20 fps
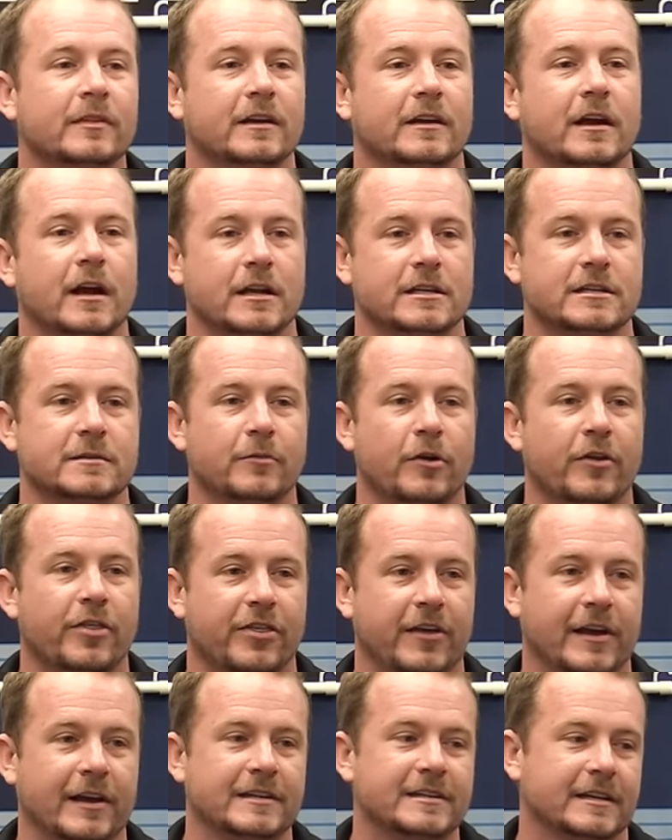the customer
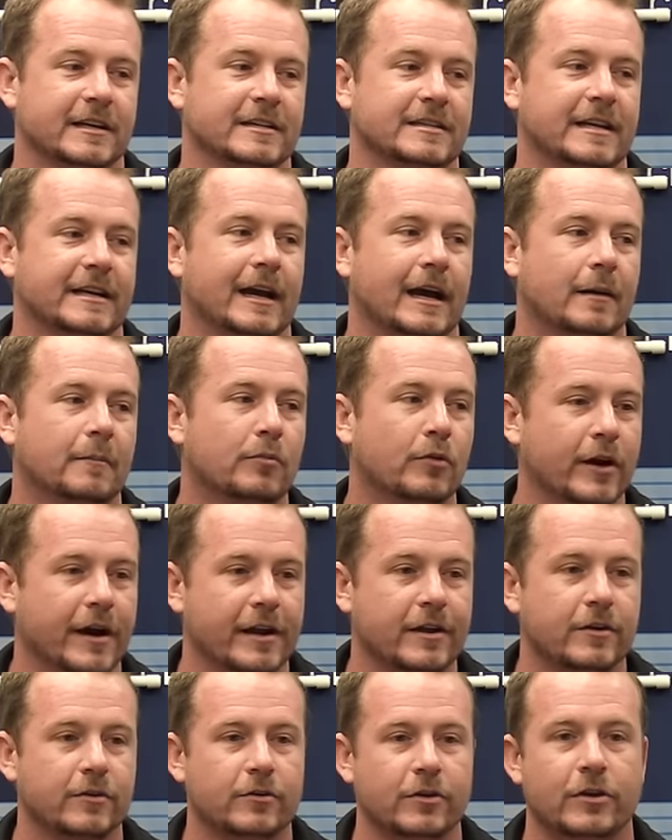thinks because they got a
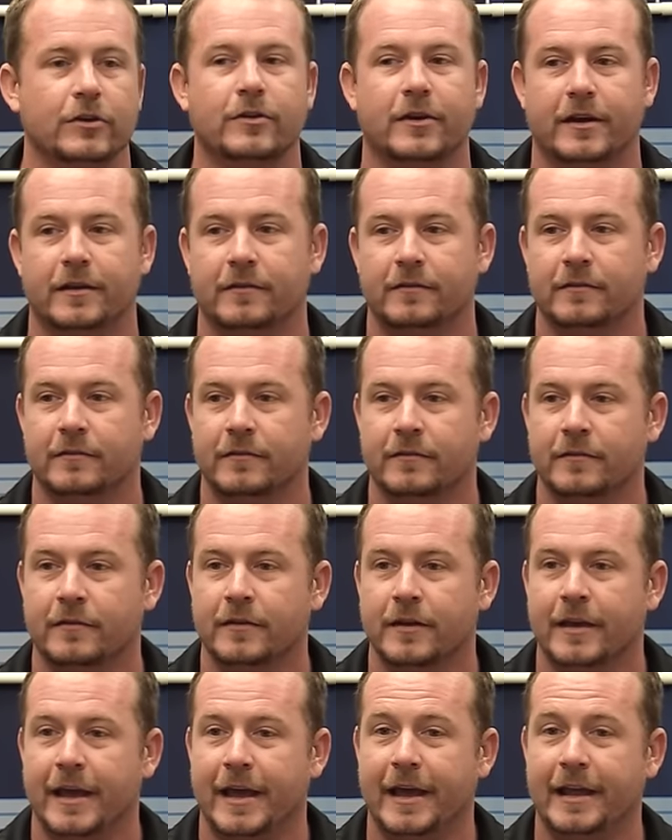brand new unit
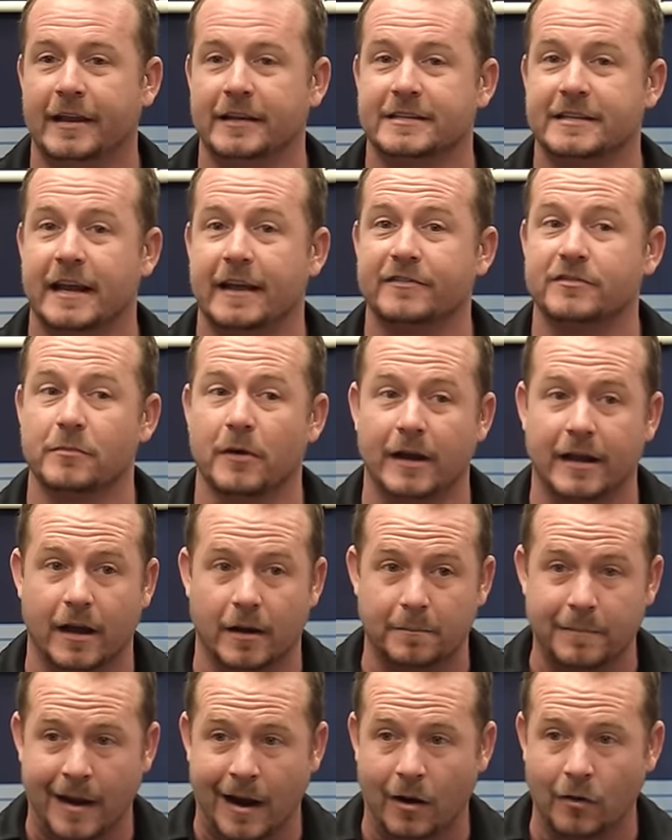and it saves money
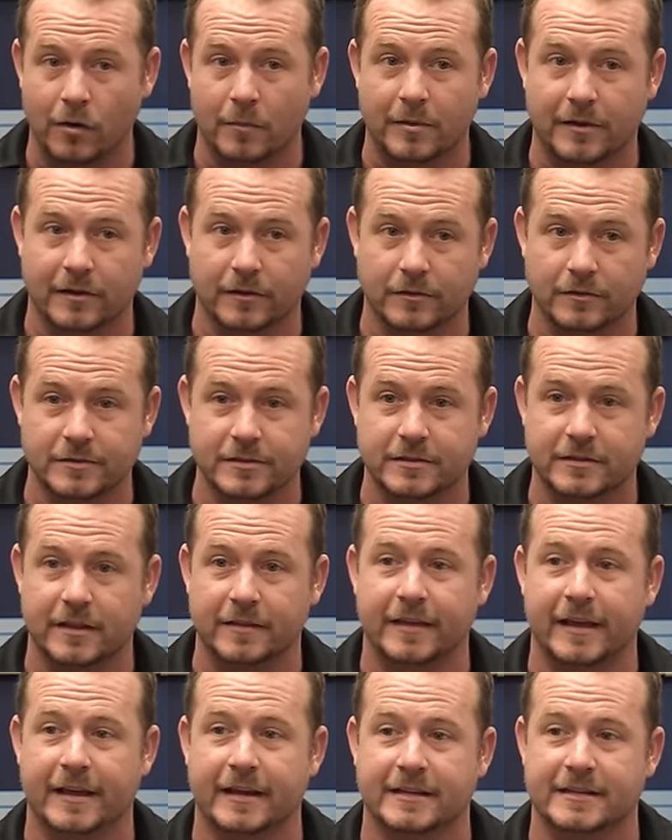on power bills
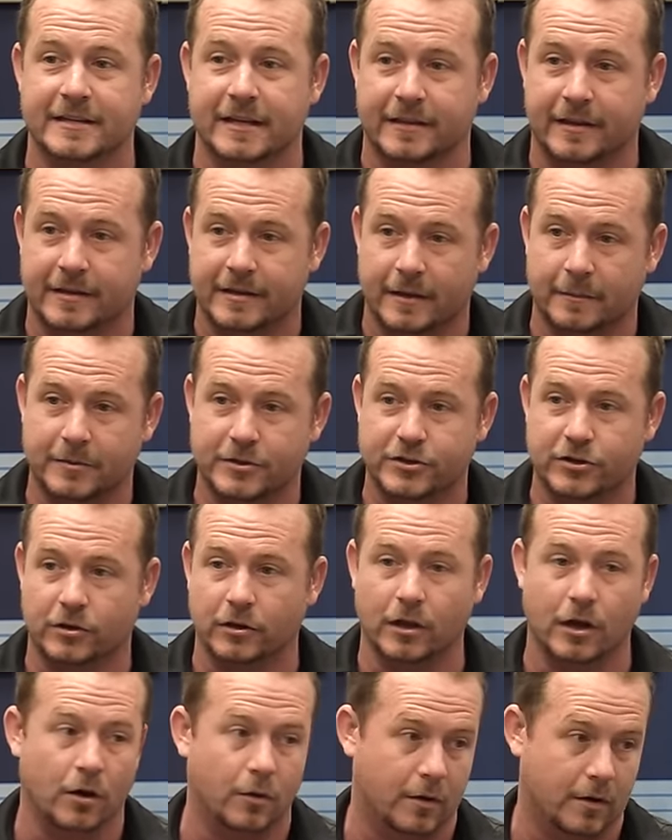that they can set the temperature
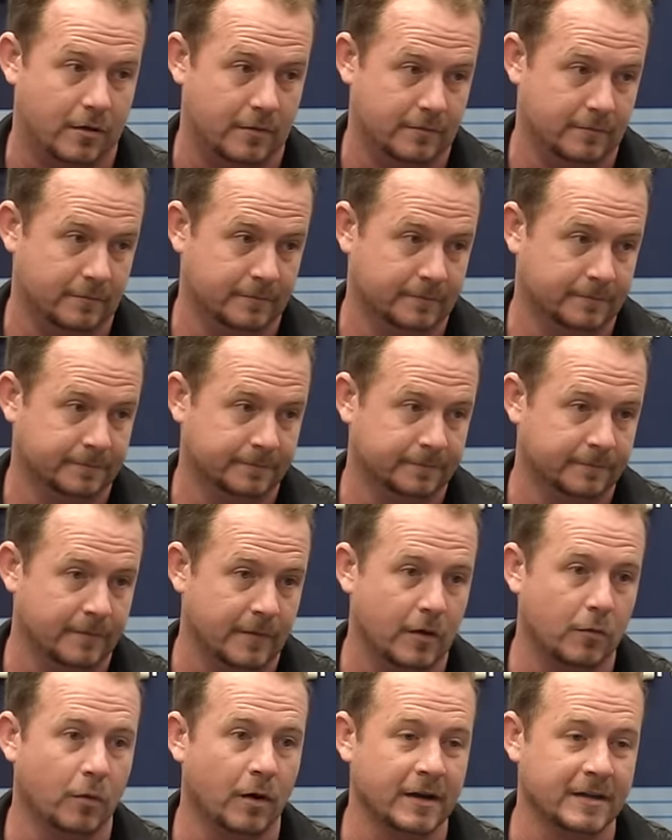lower.
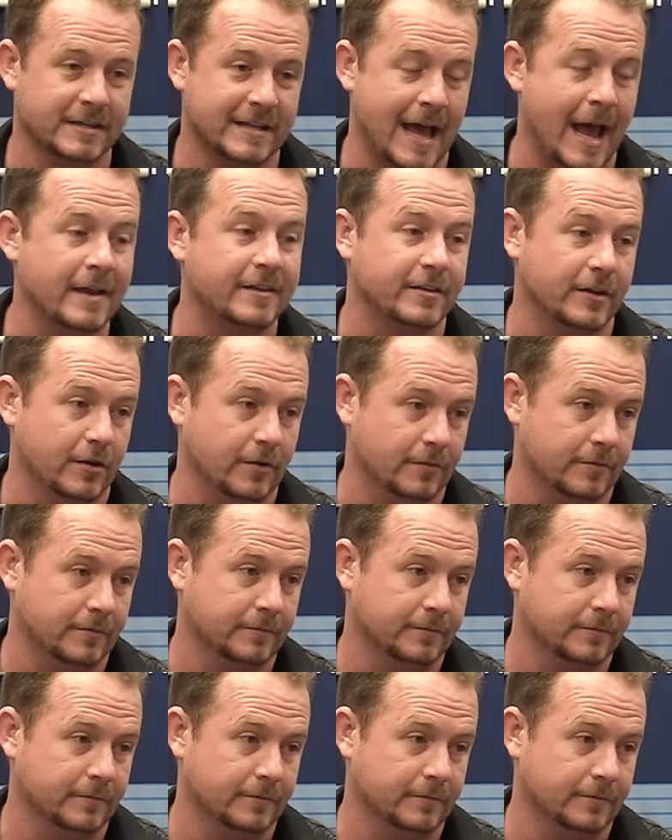And what does that do?